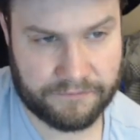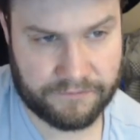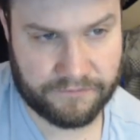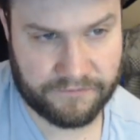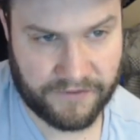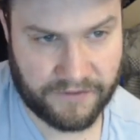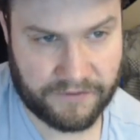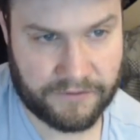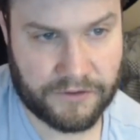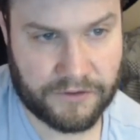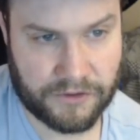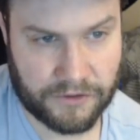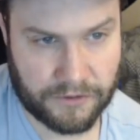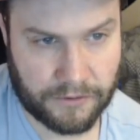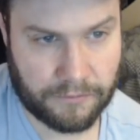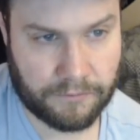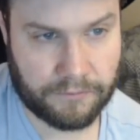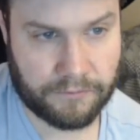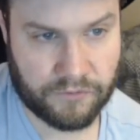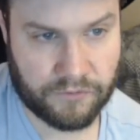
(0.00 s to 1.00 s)

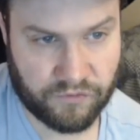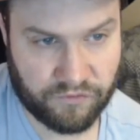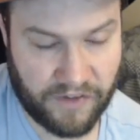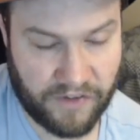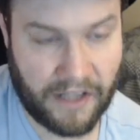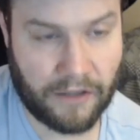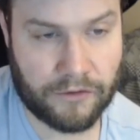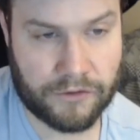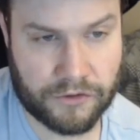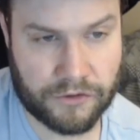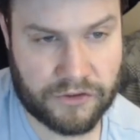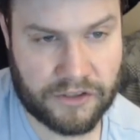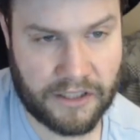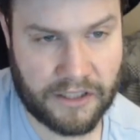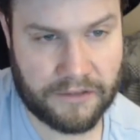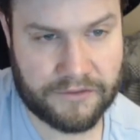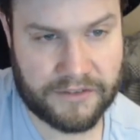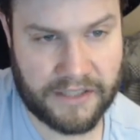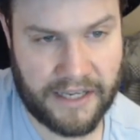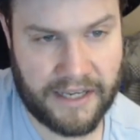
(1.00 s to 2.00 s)
value
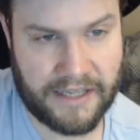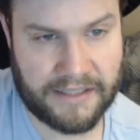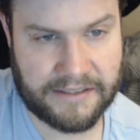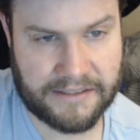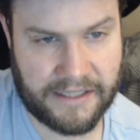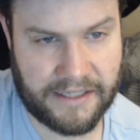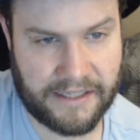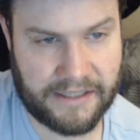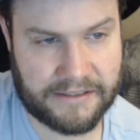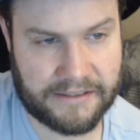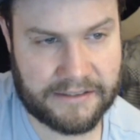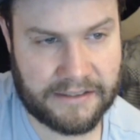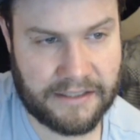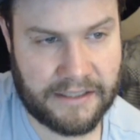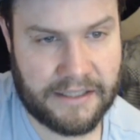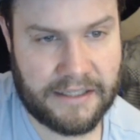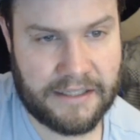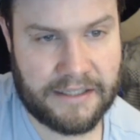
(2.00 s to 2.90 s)
shoves ace,